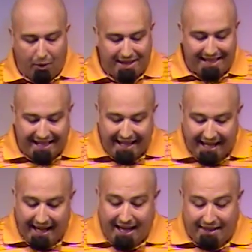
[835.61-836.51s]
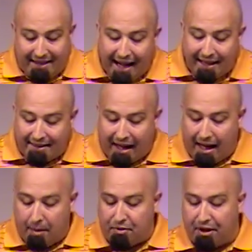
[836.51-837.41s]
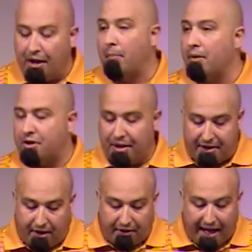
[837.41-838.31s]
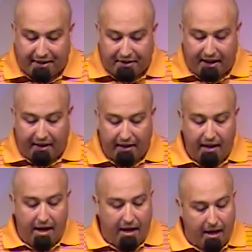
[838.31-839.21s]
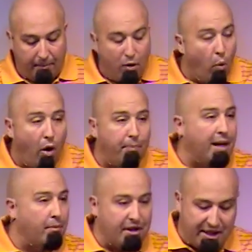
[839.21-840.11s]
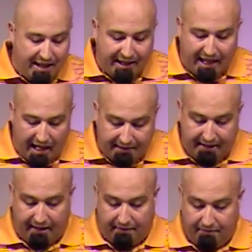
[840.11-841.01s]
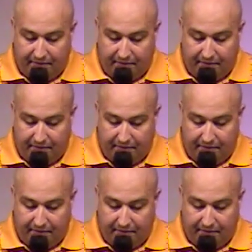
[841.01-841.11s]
and see the text times, the numbers that they're texting. Um, you won't be able to see the content.